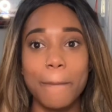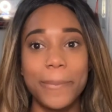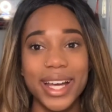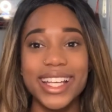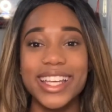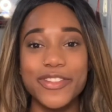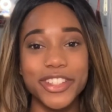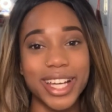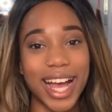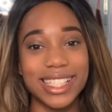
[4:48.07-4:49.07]
but if
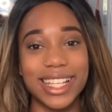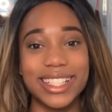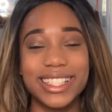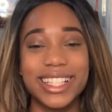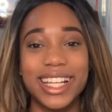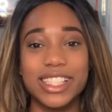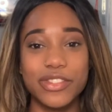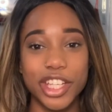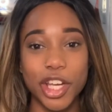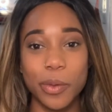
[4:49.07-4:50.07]
you guys liked today's
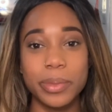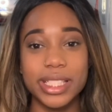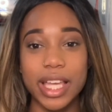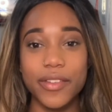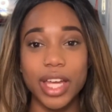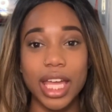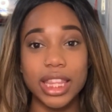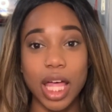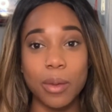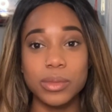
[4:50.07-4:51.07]
video, please give it a
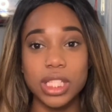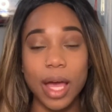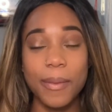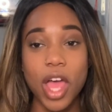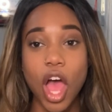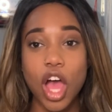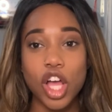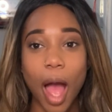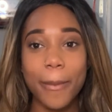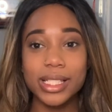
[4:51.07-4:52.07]
thumbs up.
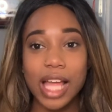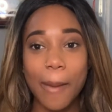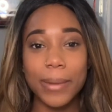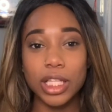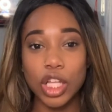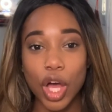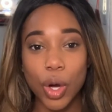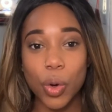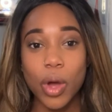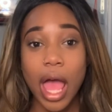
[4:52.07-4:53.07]
Comment down
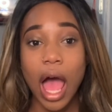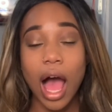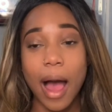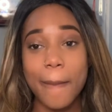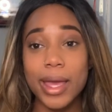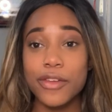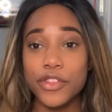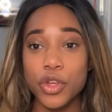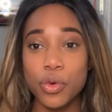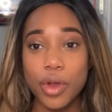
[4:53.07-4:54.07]
below um, if
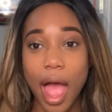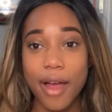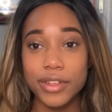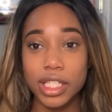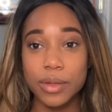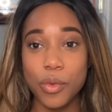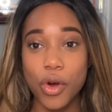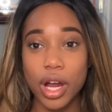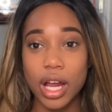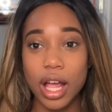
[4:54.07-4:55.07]
you have any
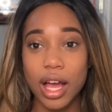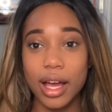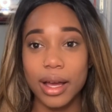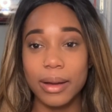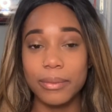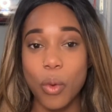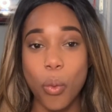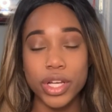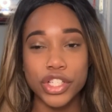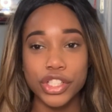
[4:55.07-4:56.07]
more um,
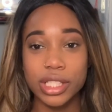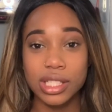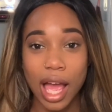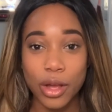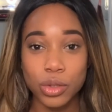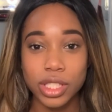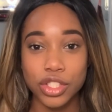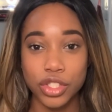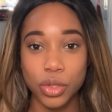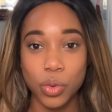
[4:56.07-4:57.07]
winter styles
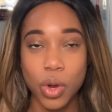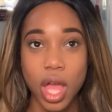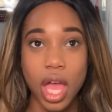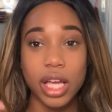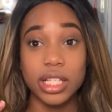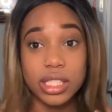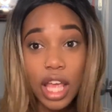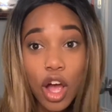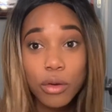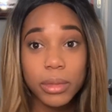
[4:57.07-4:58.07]
that you could
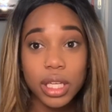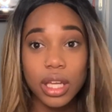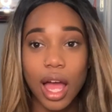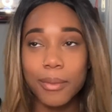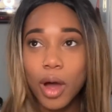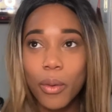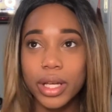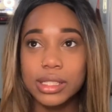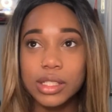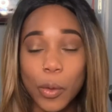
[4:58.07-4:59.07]
tell me. I'm
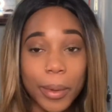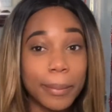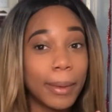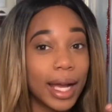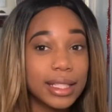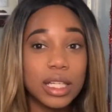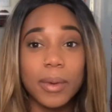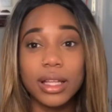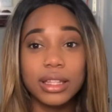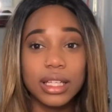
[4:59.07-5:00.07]
always open-minded
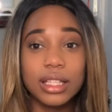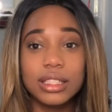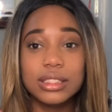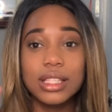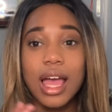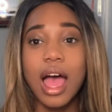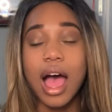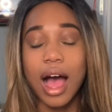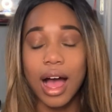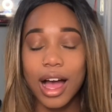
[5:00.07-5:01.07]
about things.
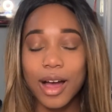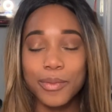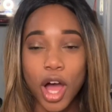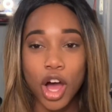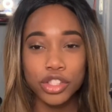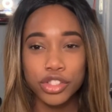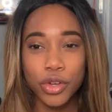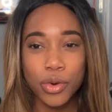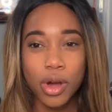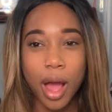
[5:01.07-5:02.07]
Um,
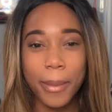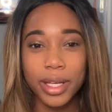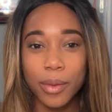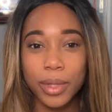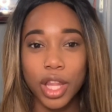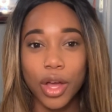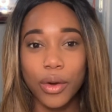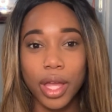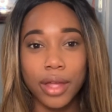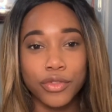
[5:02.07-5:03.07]
also, comment down
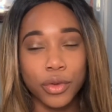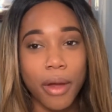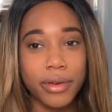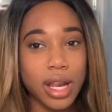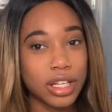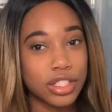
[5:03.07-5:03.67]
below if you've ever done a